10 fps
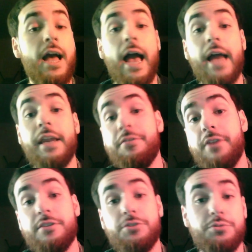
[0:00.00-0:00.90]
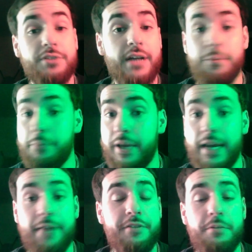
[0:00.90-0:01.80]
and even a two-time
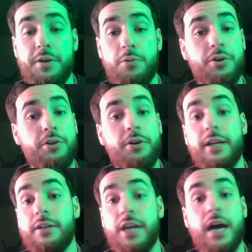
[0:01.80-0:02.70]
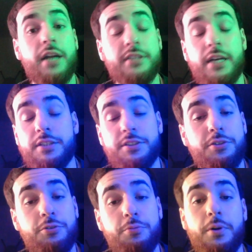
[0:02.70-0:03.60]
MVP winner in Giannis
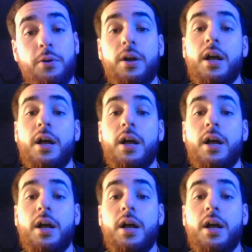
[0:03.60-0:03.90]
Antetokounmpo.